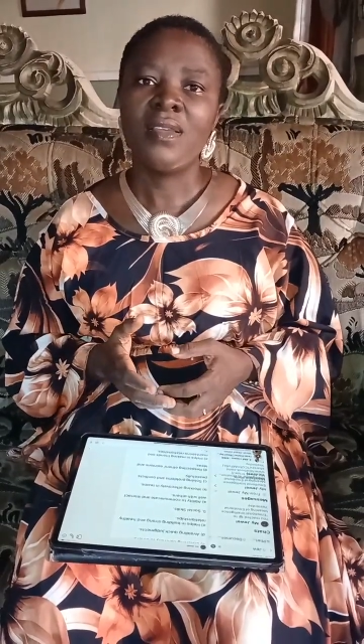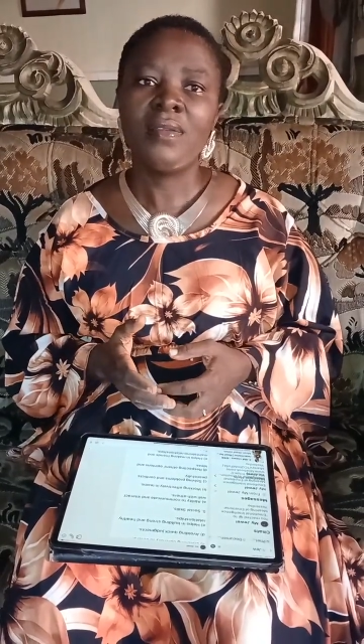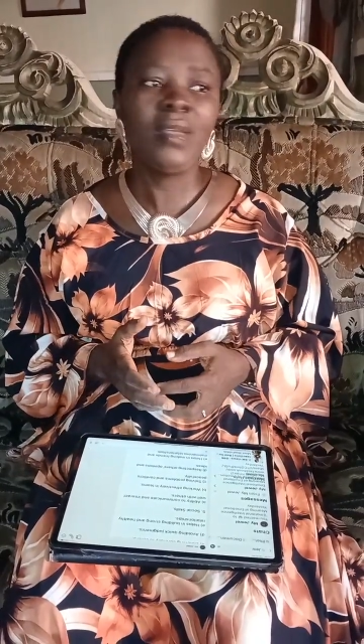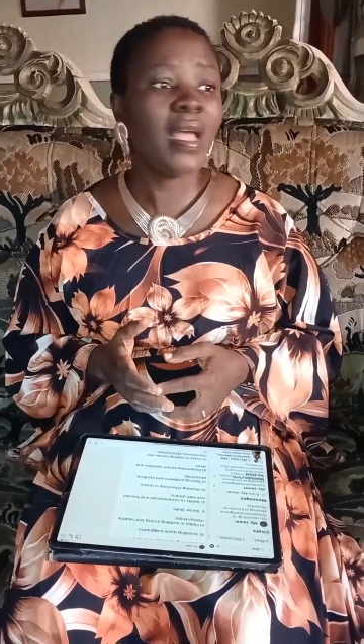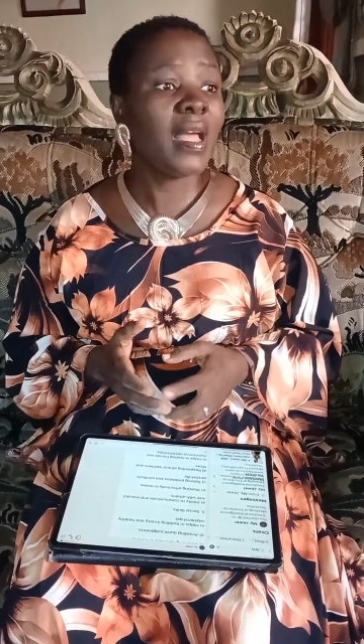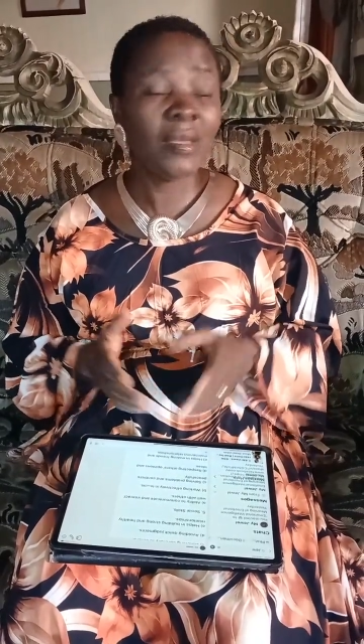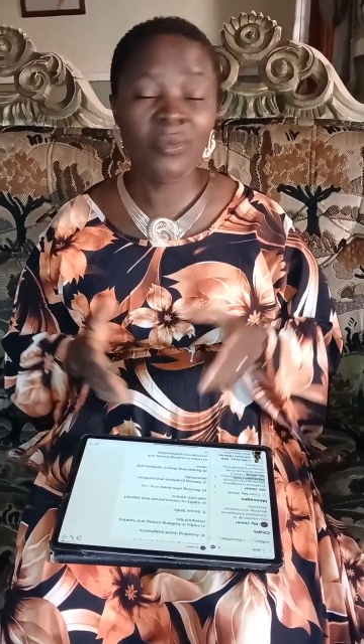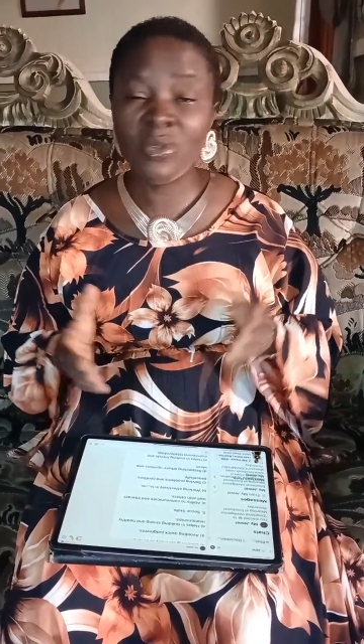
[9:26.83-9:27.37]

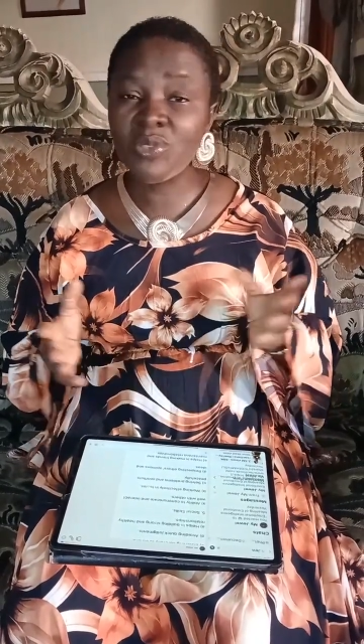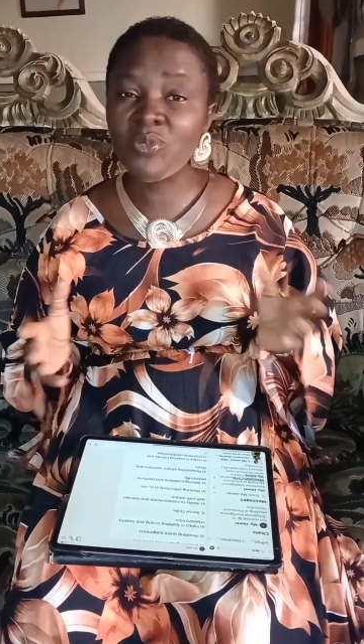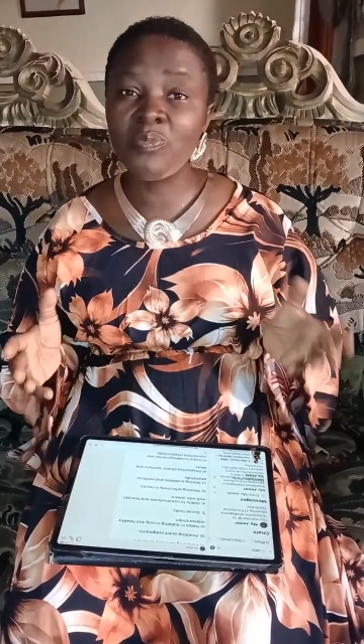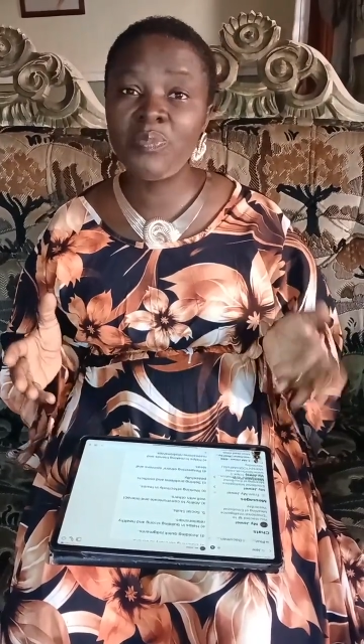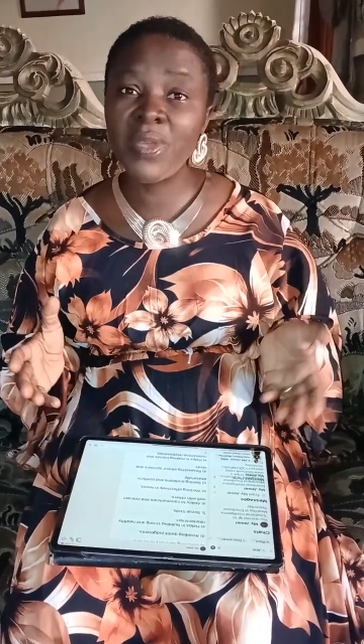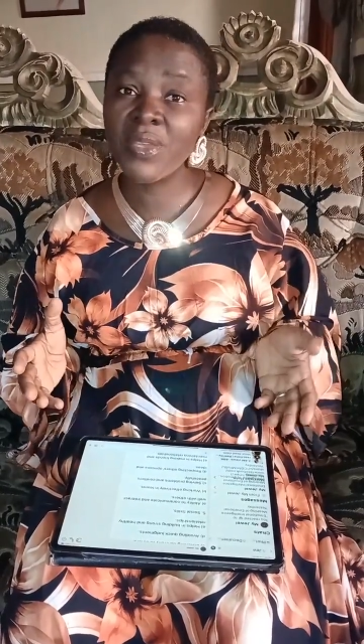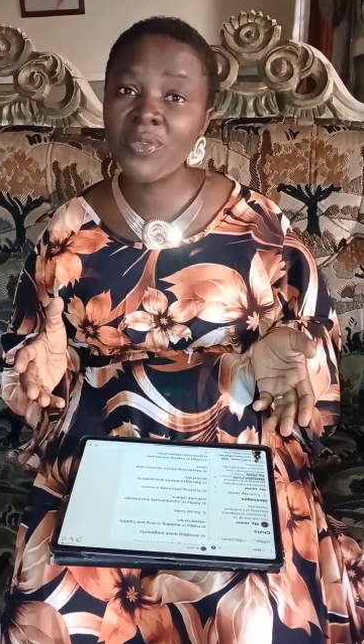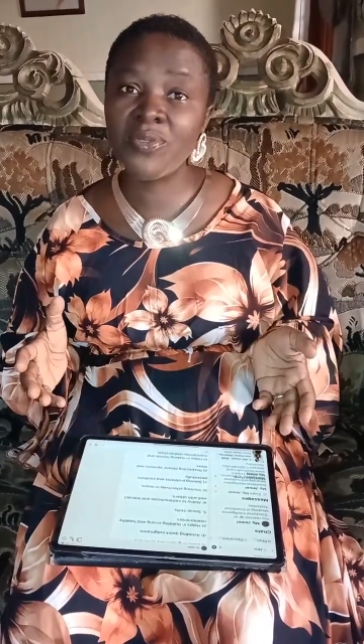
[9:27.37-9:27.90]
I want to
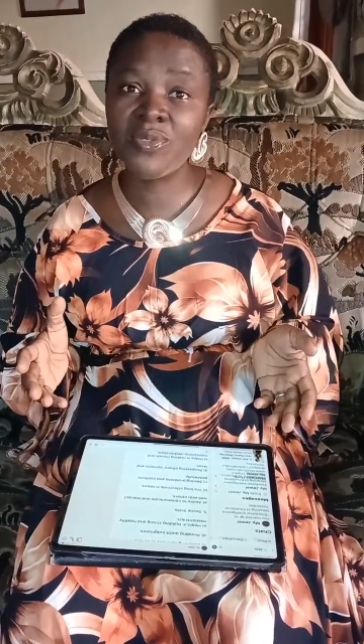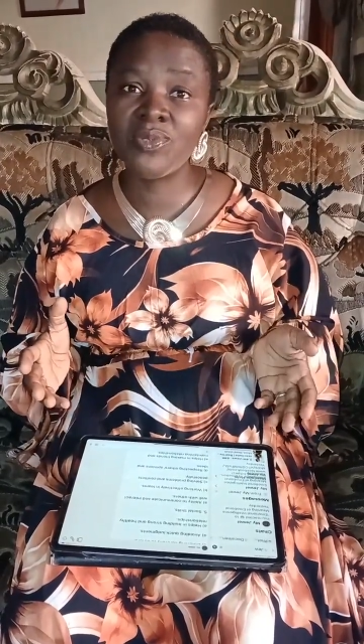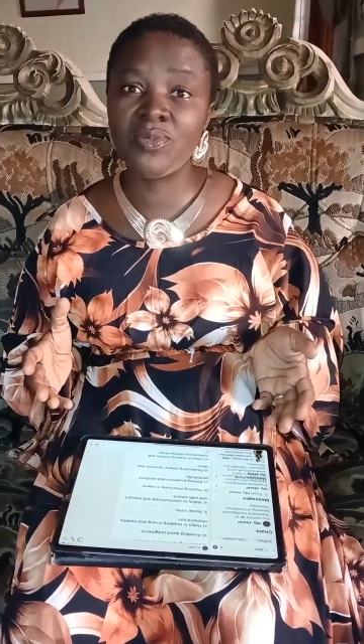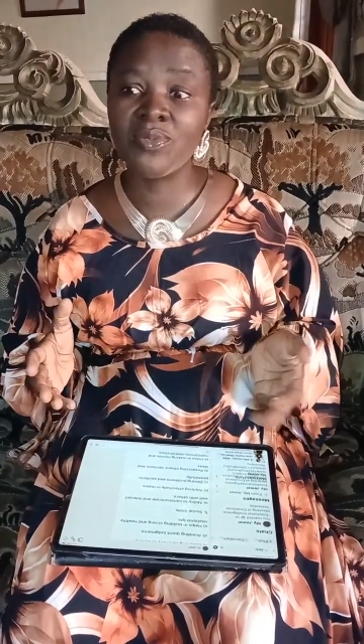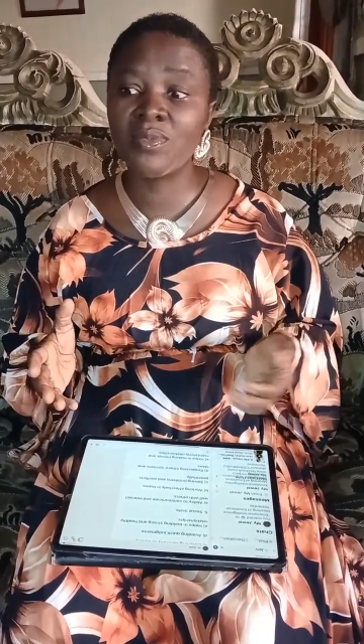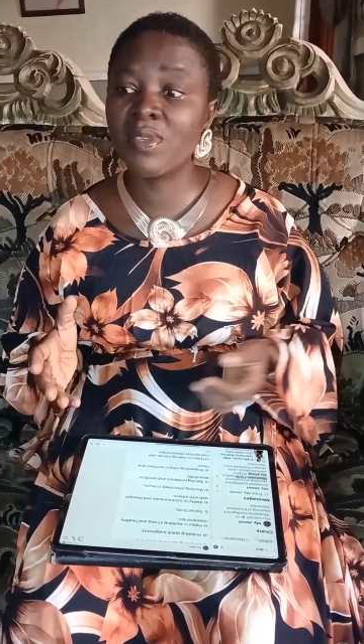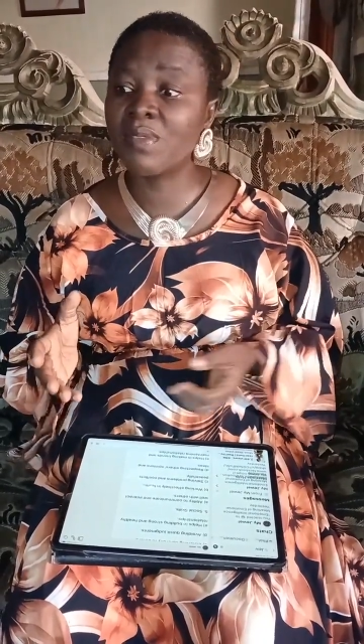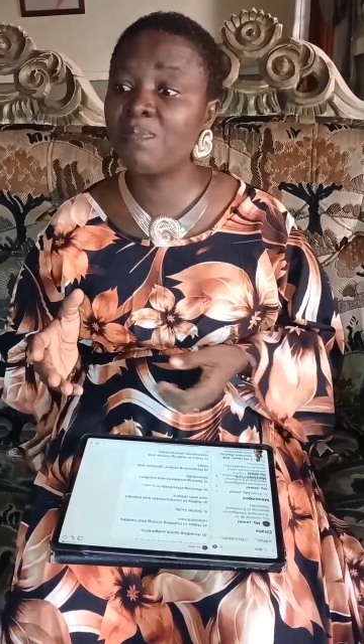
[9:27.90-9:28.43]
beg you to